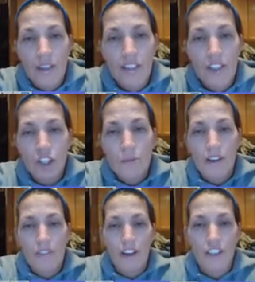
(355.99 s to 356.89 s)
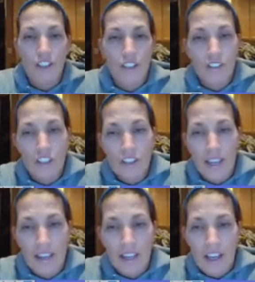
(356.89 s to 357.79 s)
like the cubic function looks
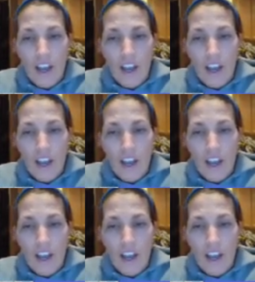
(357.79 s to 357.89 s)
like.